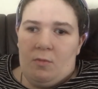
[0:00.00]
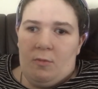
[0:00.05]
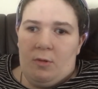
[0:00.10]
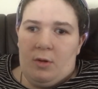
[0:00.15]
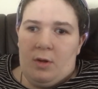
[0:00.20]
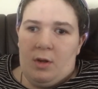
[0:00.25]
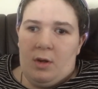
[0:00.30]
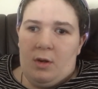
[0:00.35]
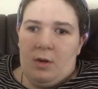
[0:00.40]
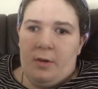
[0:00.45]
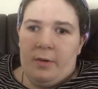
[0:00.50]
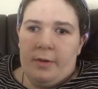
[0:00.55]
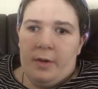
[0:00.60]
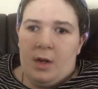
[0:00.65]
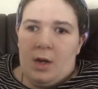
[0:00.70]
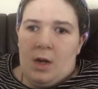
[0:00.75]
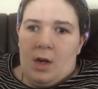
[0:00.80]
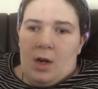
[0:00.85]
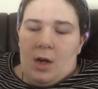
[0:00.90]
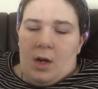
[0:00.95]
with her.
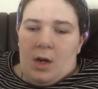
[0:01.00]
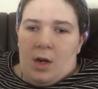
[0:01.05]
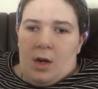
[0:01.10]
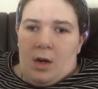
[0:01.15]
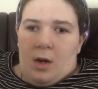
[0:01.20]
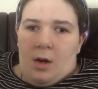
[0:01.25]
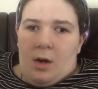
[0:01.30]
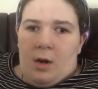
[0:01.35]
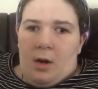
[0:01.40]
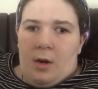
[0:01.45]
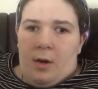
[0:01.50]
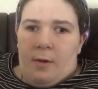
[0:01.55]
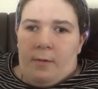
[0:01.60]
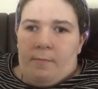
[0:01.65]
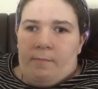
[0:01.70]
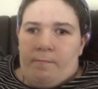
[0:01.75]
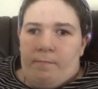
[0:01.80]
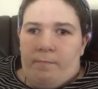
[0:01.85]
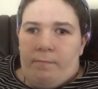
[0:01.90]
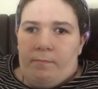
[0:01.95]
I
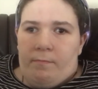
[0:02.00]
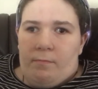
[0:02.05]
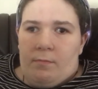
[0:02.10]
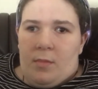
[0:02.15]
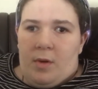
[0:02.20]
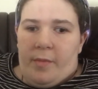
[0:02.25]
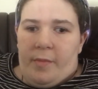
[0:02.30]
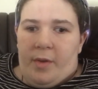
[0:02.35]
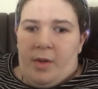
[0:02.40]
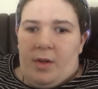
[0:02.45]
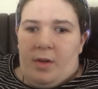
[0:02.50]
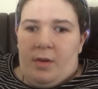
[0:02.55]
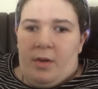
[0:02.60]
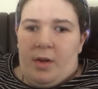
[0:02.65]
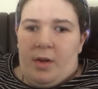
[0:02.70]
mean, they're